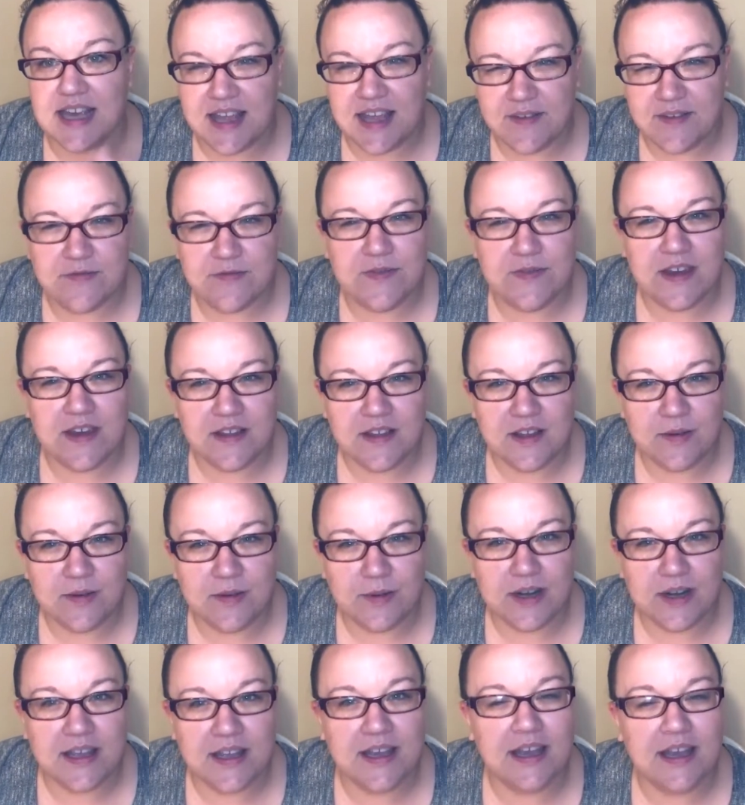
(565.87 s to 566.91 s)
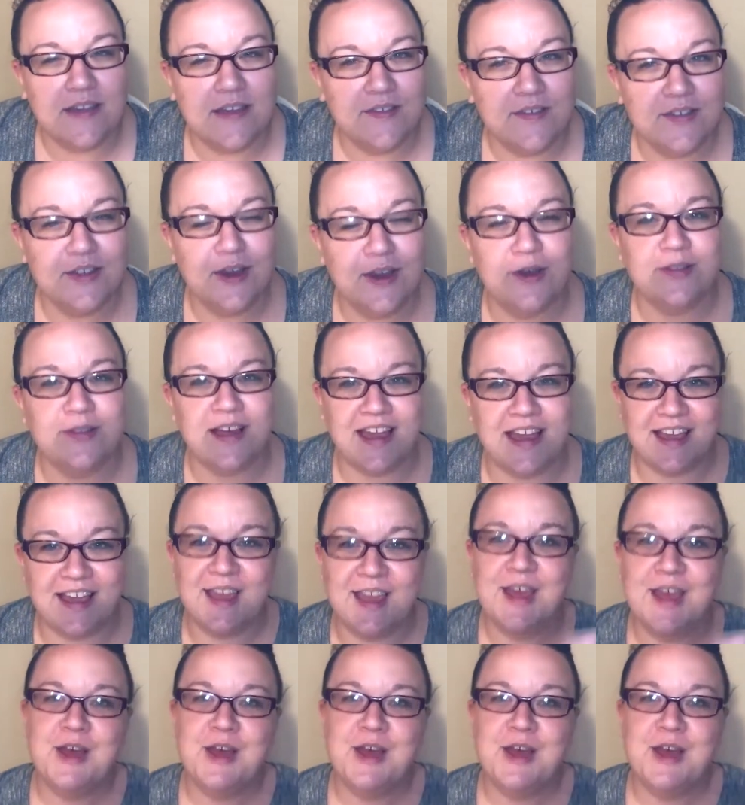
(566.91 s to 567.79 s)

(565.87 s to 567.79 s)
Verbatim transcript: can feel it working, even though like.